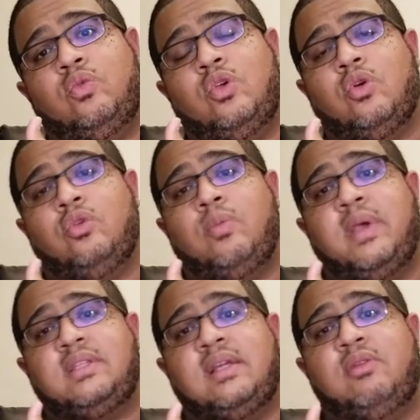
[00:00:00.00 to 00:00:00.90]
know, you
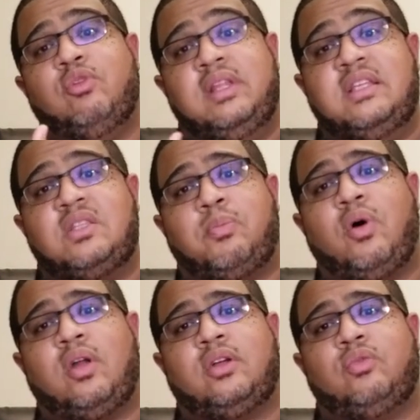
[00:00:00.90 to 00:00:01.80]
basically release the
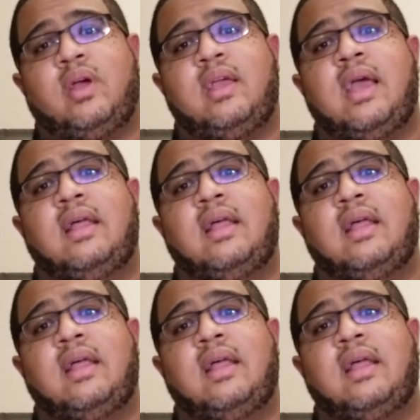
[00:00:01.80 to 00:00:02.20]
product, right?